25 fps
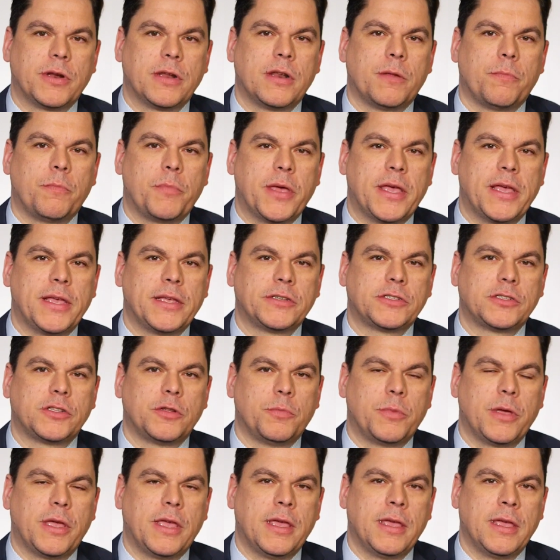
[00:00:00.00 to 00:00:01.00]
it appears to
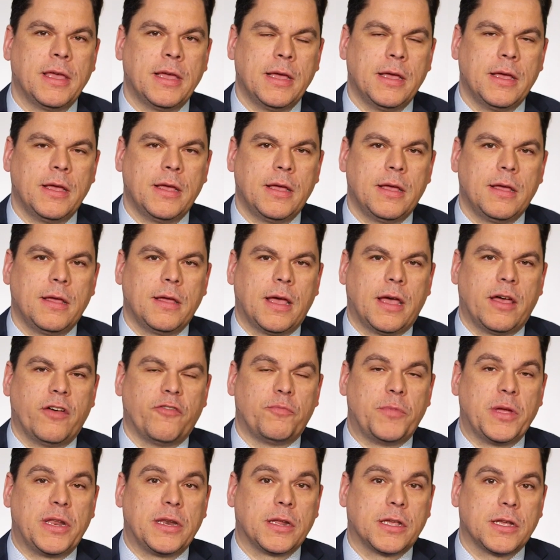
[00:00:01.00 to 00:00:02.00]
be
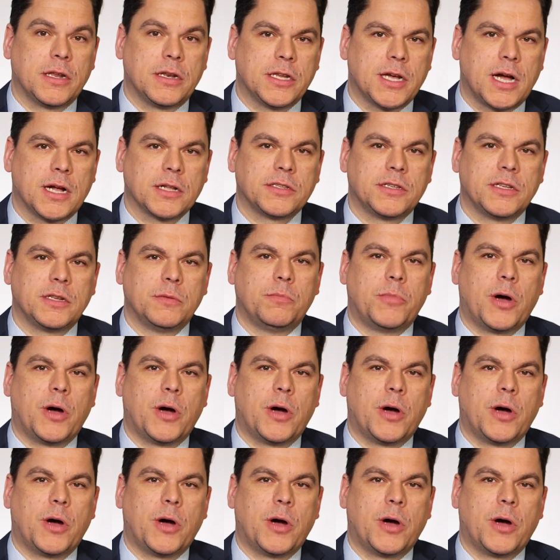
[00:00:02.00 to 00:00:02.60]
have been conducted